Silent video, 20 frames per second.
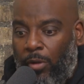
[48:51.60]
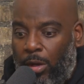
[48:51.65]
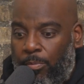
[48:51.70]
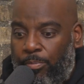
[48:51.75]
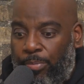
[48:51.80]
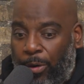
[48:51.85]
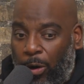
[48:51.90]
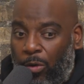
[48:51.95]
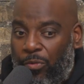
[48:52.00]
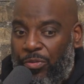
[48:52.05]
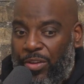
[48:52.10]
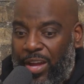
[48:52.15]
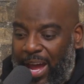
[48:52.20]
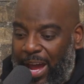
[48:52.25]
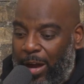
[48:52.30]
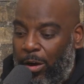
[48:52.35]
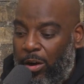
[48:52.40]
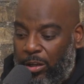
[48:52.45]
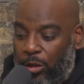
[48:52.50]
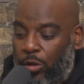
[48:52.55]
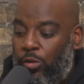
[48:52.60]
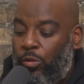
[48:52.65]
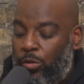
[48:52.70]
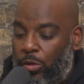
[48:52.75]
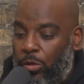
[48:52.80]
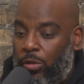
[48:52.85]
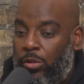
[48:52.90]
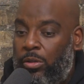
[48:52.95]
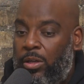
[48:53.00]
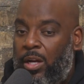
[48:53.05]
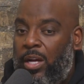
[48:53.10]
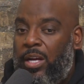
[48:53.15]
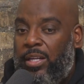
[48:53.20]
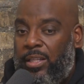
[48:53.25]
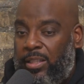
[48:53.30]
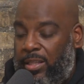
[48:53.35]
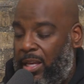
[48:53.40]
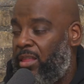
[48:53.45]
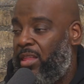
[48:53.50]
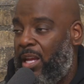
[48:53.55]
Both on Google
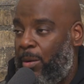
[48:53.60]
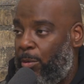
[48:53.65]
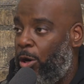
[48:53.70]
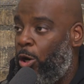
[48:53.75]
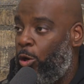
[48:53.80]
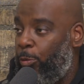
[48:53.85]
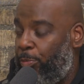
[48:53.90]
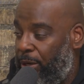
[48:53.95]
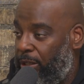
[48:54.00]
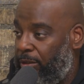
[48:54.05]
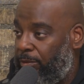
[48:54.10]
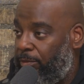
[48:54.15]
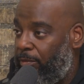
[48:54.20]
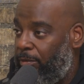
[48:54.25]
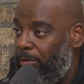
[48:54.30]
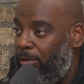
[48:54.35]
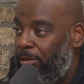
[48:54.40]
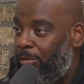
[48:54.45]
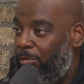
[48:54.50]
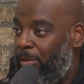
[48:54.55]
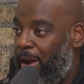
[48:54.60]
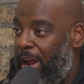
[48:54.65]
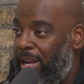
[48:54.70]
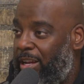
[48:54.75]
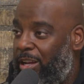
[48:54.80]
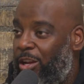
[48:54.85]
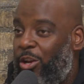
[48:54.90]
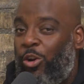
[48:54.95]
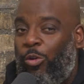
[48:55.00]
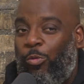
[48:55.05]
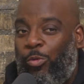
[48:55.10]
said they were open, right?